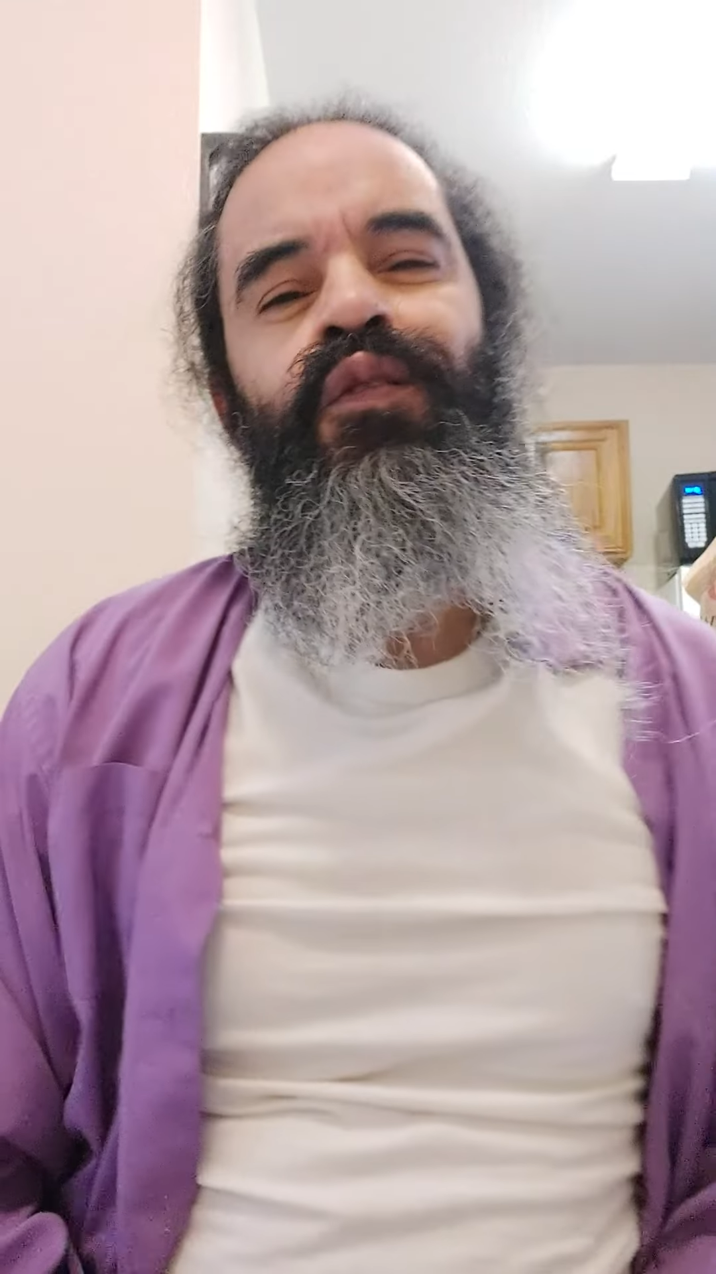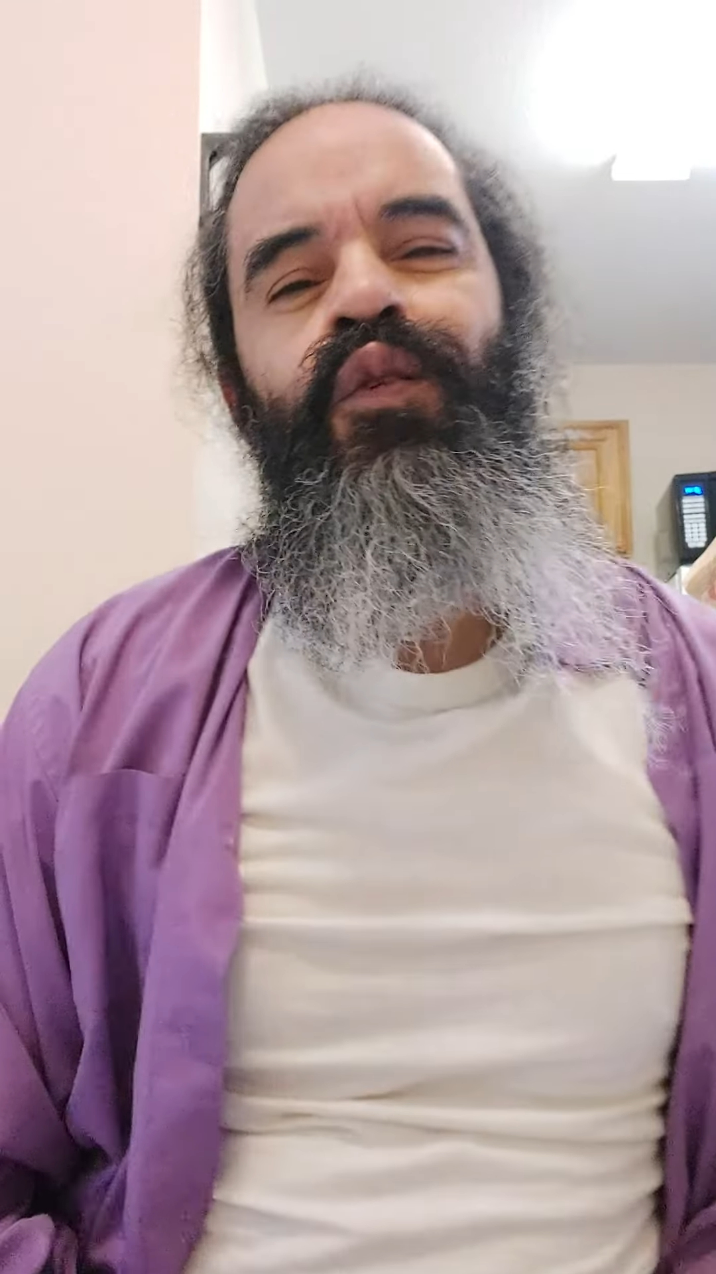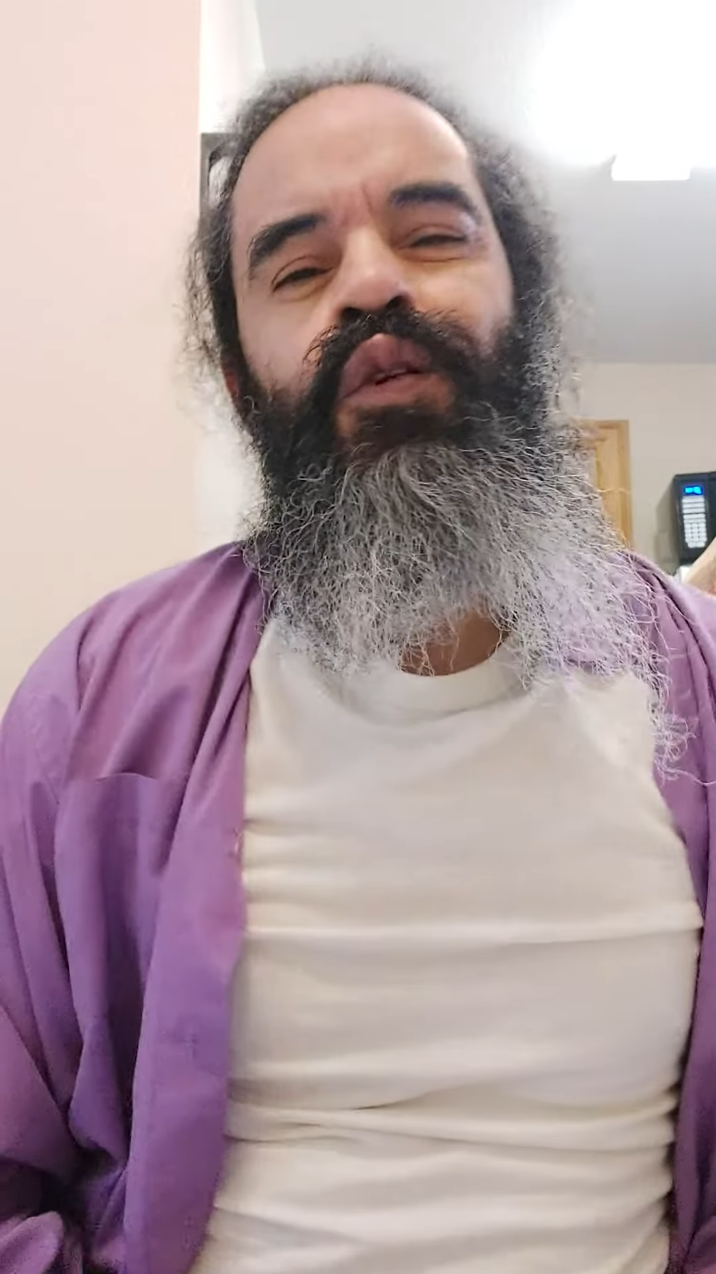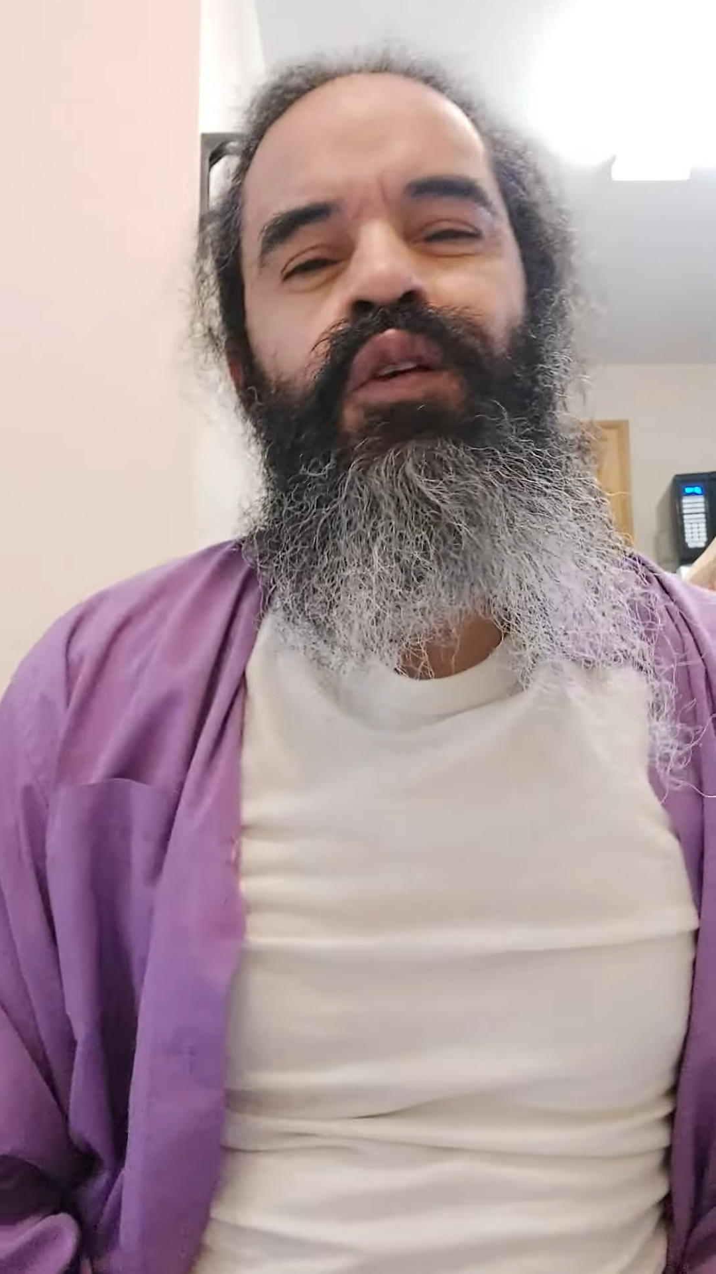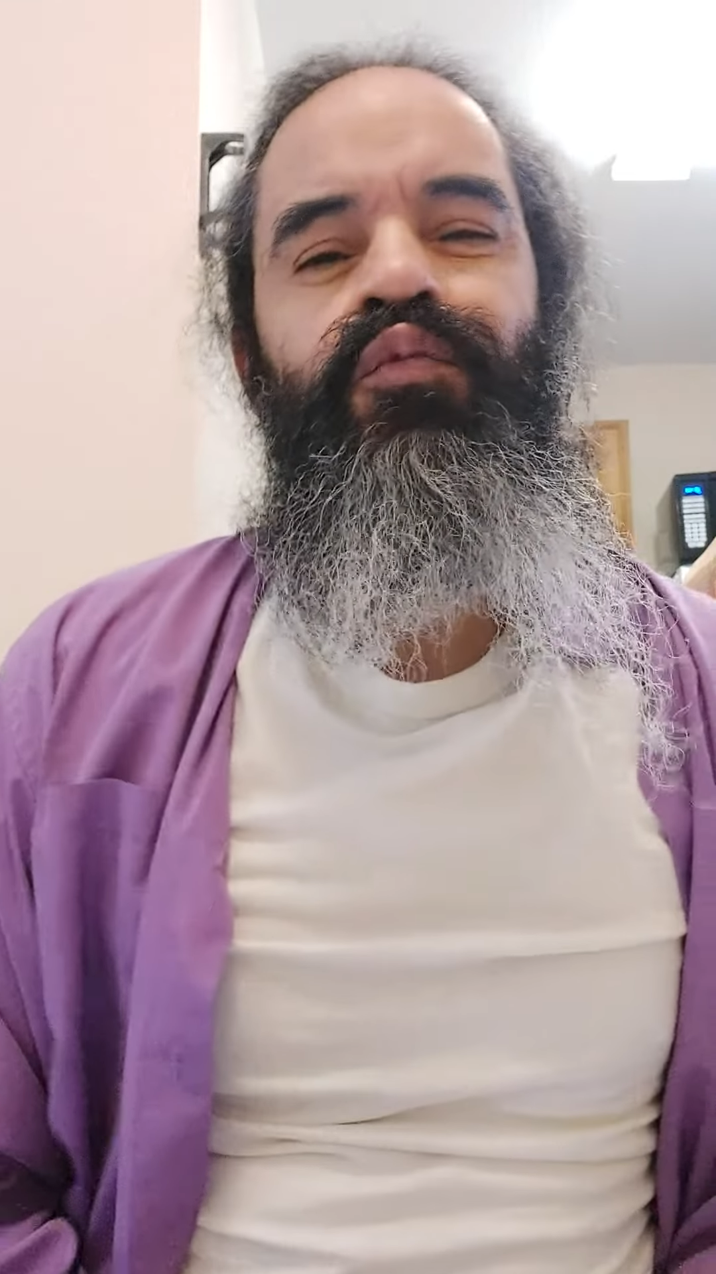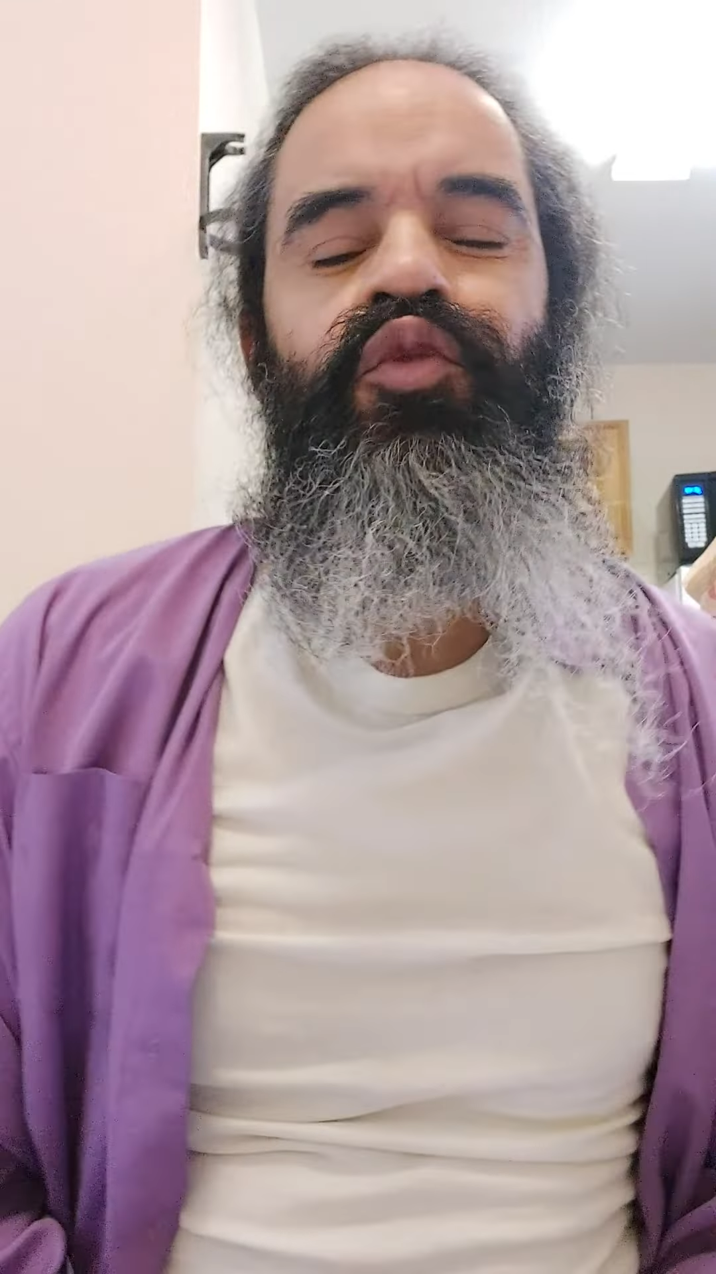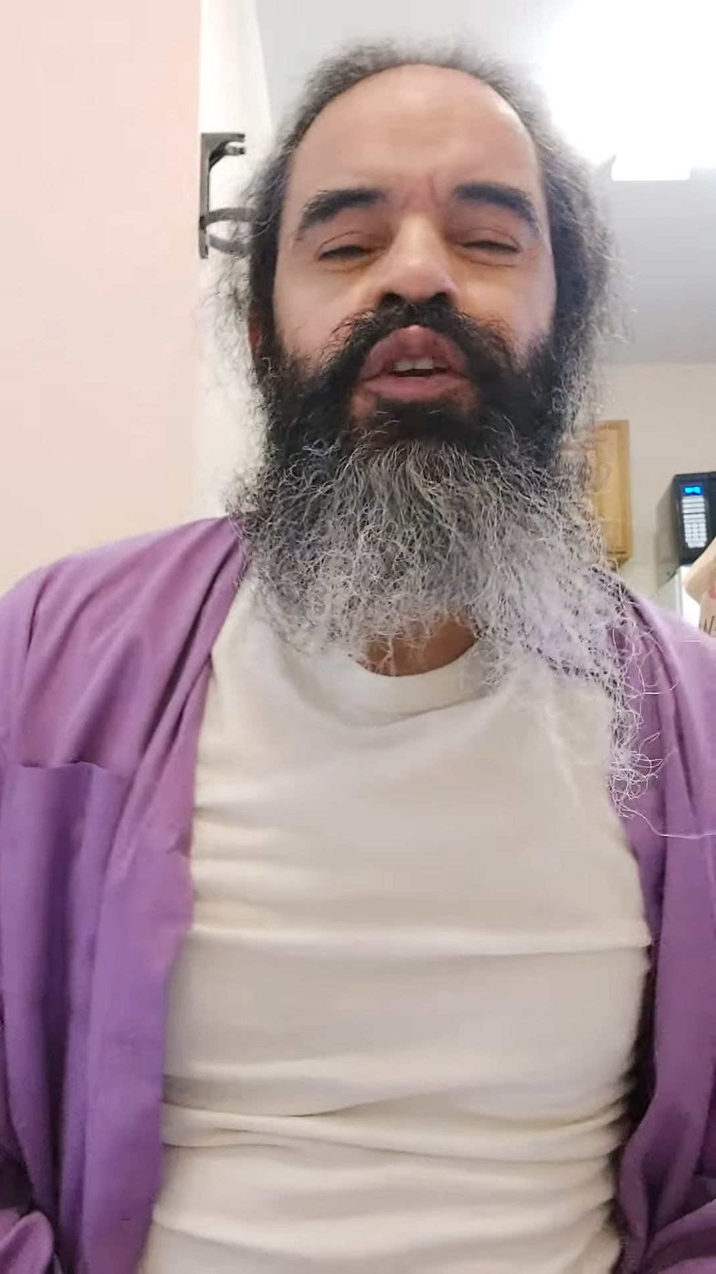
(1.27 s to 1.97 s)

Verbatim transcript: Lord